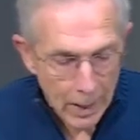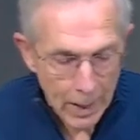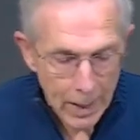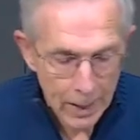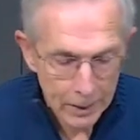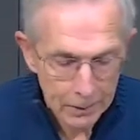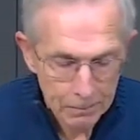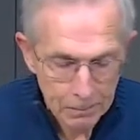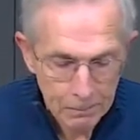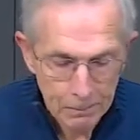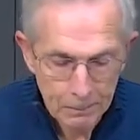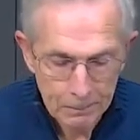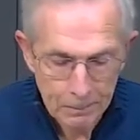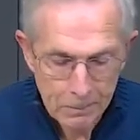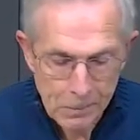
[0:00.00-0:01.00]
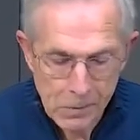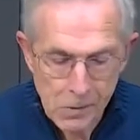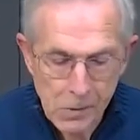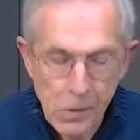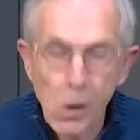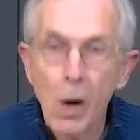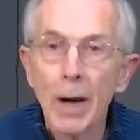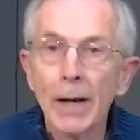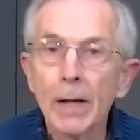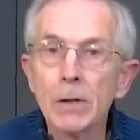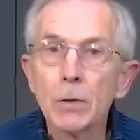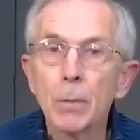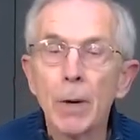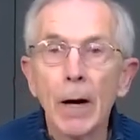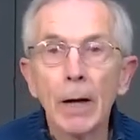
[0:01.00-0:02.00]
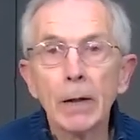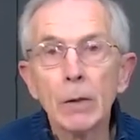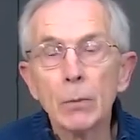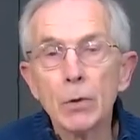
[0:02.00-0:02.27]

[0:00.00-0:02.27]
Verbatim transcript: And his body